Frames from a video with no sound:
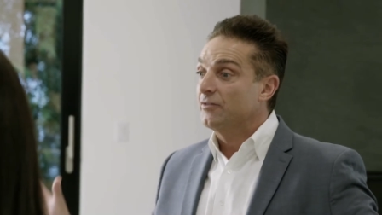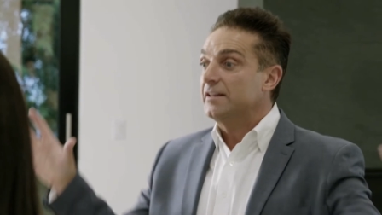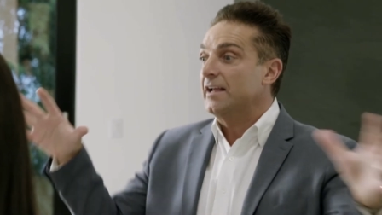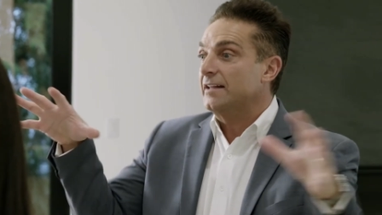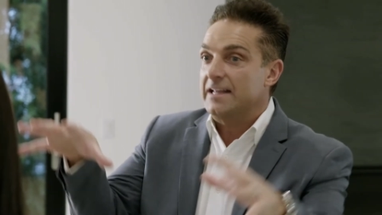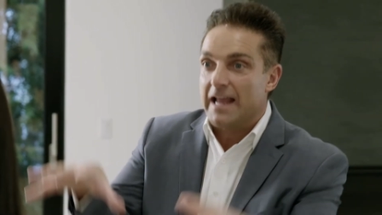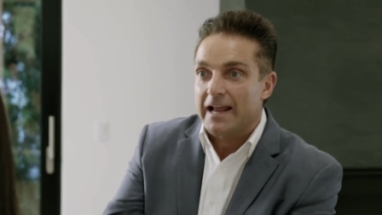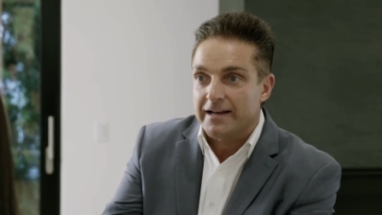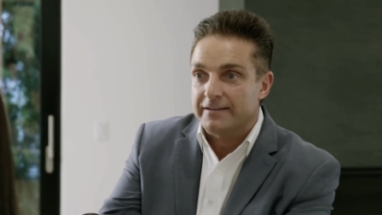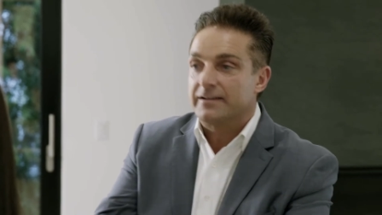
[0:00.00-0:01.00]
everything at the
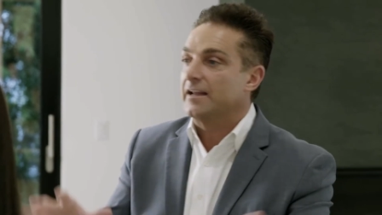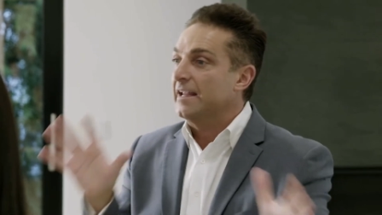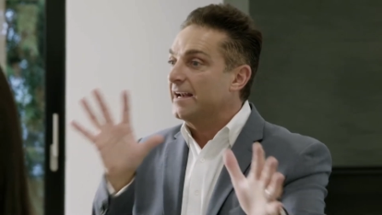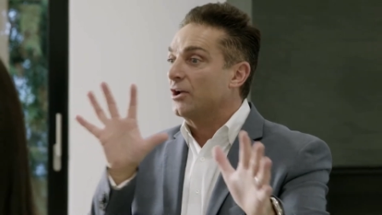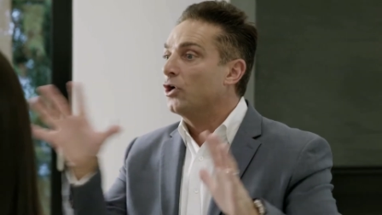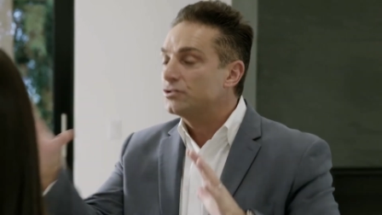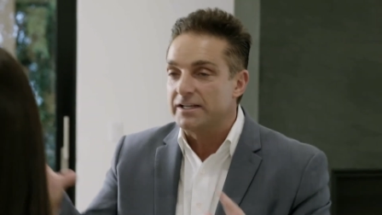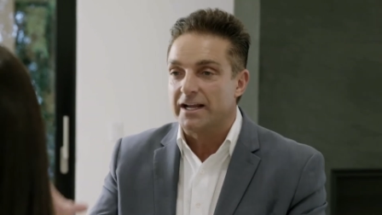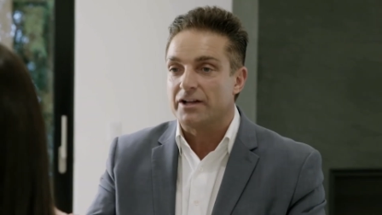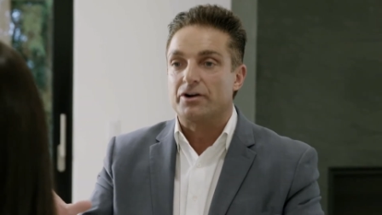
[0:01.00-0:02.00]
end and get it all
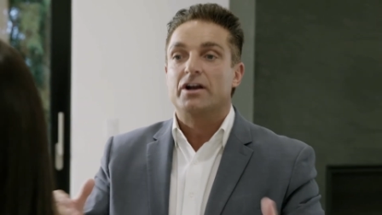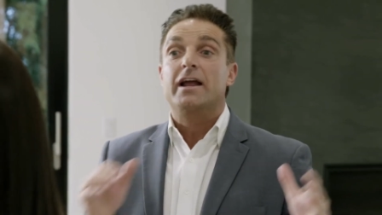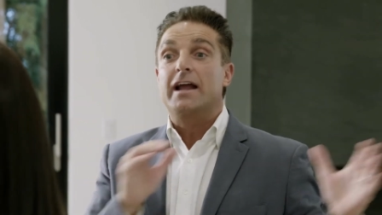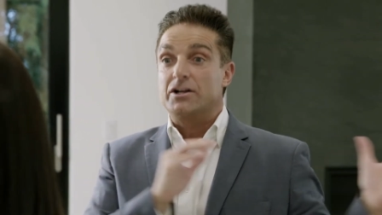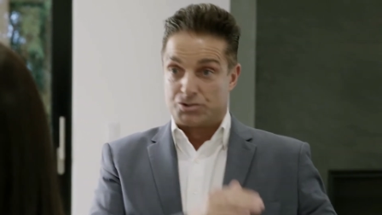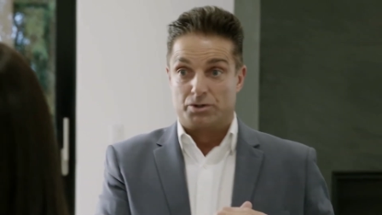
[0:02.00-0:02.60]
together and